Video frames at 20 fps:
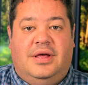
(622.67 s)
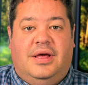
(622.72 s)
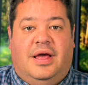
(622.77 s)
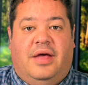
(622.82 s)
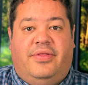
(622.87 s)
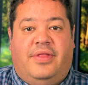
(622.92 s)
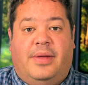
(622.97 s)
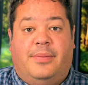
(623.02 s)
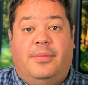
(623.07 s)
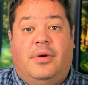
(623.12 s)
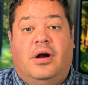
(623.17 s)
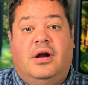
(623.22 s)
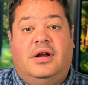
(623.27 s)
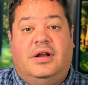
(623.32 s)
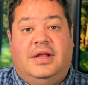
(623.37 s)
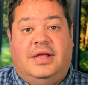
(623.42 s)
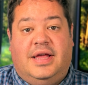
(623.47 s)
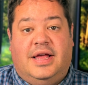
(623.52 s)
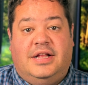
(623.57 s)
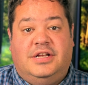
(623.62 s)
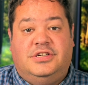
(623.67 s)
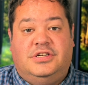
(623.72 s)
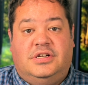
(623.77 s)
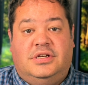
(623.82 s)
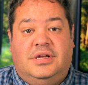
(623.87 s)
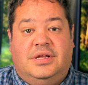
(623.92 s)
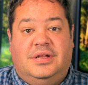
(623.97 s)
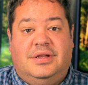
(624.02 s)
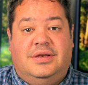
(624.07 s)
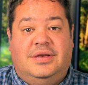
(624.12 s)
And that marketing
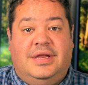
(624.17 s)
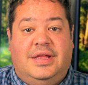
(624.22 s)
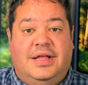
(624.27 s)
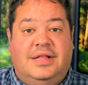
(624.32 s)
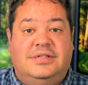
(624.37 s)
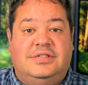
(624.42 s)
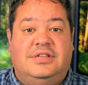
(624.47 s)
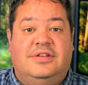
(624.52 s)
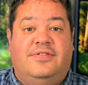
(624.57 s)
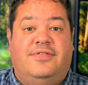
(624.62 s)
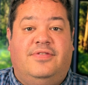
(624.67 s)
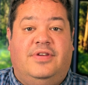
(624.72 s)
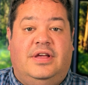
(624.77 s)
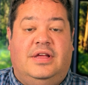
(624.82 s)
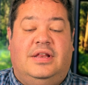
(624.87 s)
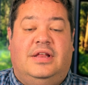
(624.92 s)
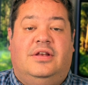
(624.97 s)
engine needs to feed